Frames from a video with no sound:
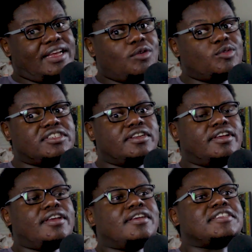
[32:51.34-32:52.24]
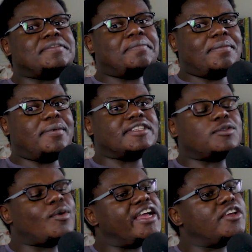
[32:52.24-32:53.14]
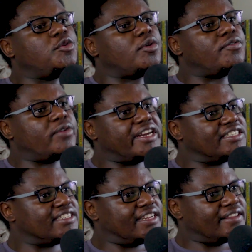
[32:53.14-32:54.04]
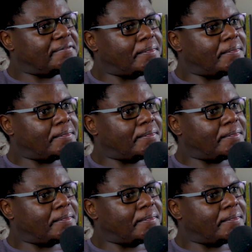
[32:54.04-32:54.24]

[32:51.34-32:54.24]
to you. Zimbabweans, why are you not registering?